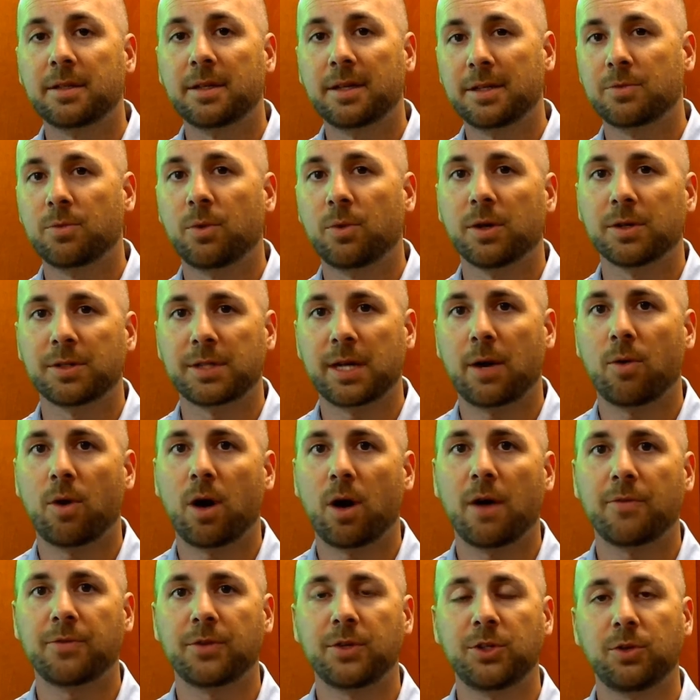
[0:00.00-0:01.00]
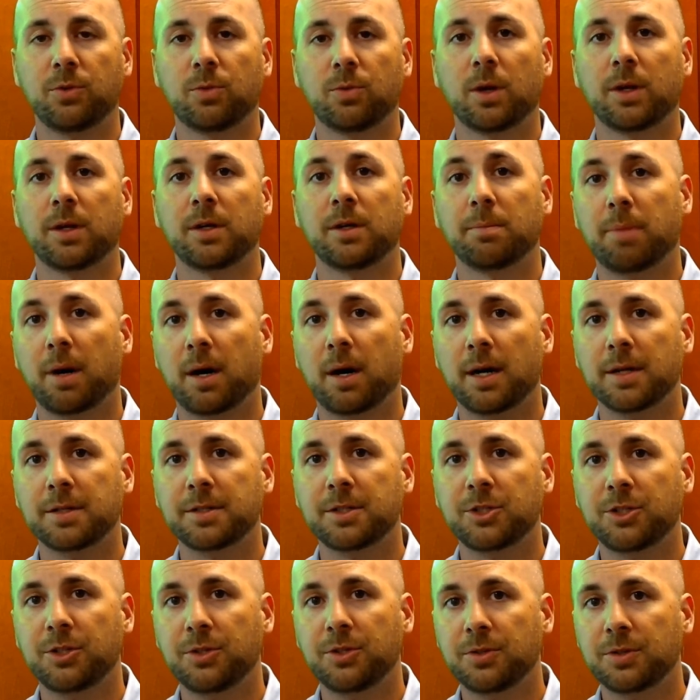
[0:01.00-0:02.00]
as well as how often you run into pause
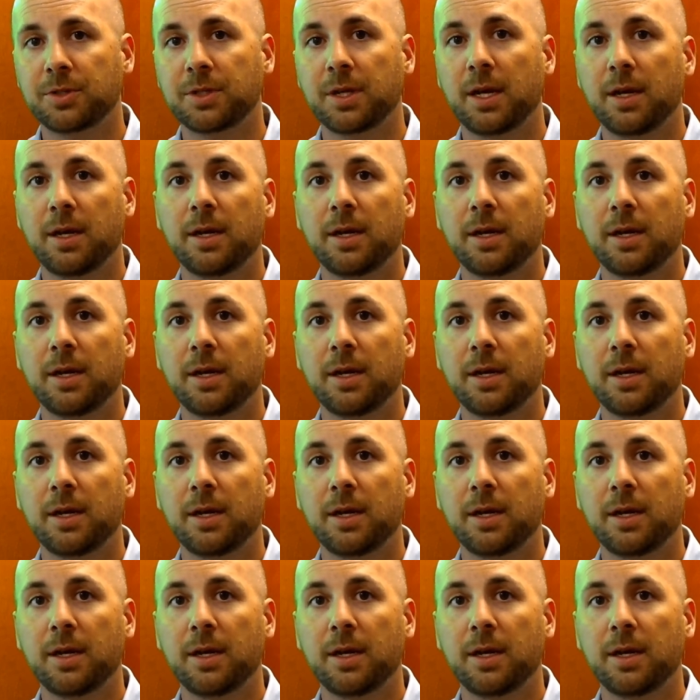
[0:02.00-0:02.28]
issues,